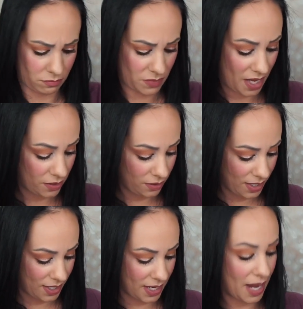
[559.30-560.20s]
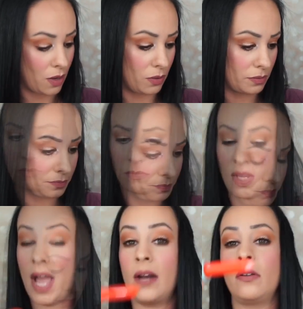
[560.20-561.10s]
How do you get it out?
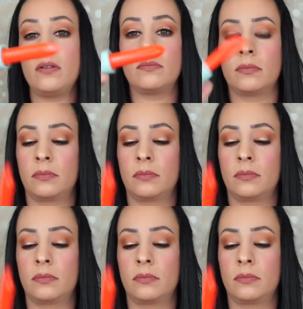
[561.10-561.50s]
I don't know.